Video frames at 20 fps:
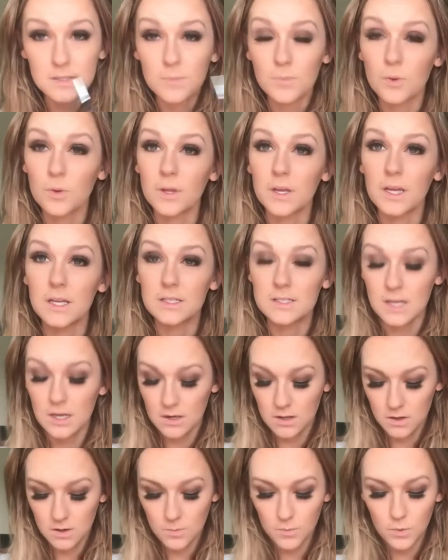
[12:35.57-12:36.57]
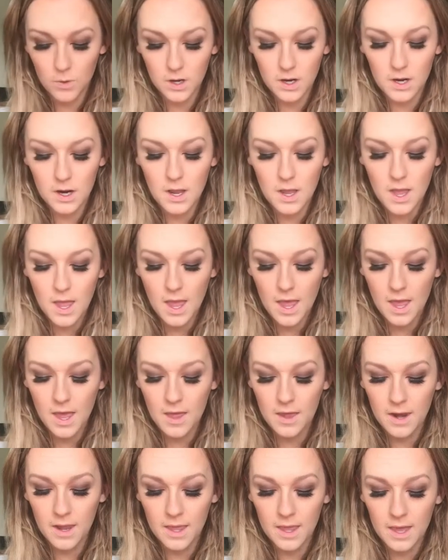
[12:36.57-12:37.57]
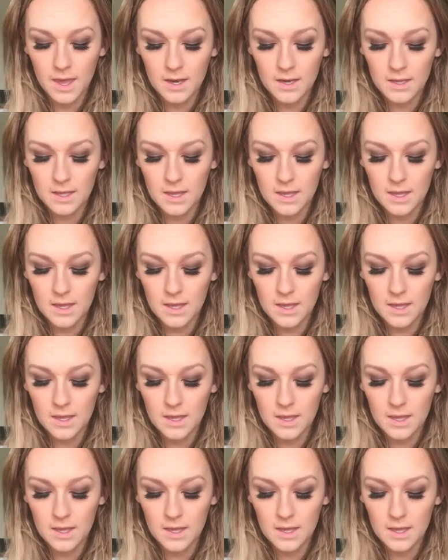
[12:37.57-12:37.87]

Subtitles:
I'm pulling it down a little more, and again,